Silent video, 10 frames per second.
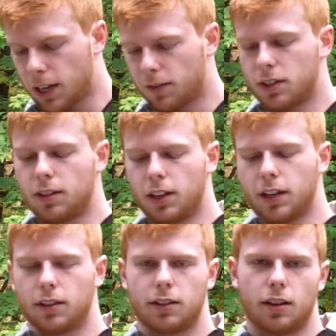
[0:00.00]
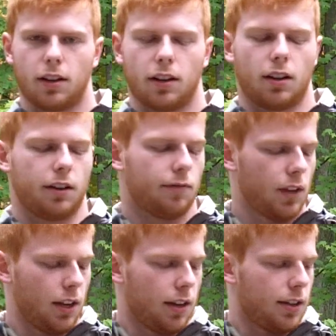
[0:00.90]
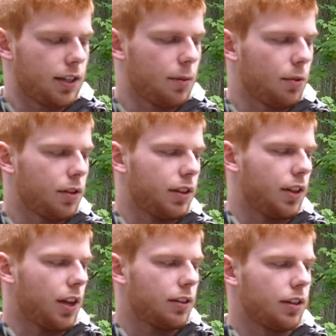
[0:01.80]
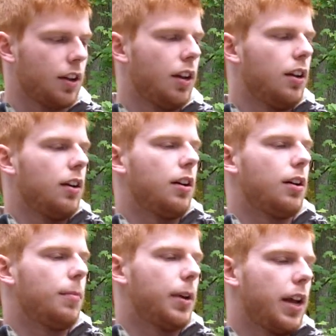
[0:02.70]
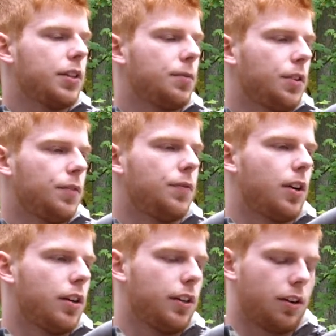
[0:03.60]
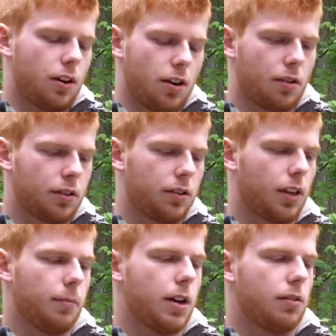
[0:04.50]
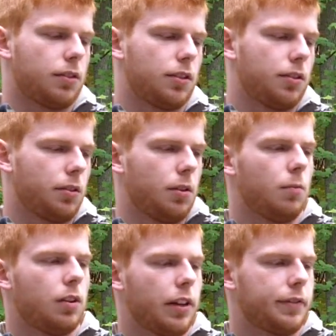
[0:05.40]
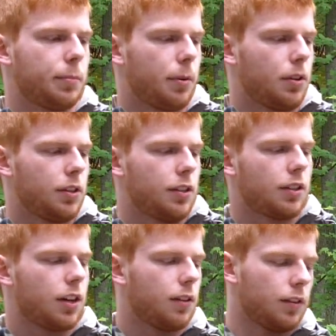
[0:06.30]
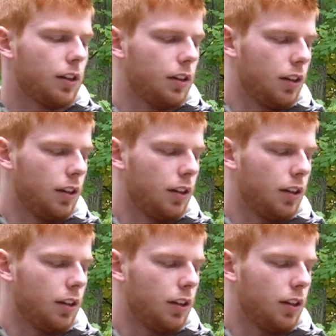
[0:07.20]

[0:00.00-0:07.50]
kind of a sling similar to this. But as for the front, there are no Sling Mounts, so you will have to purchase kind of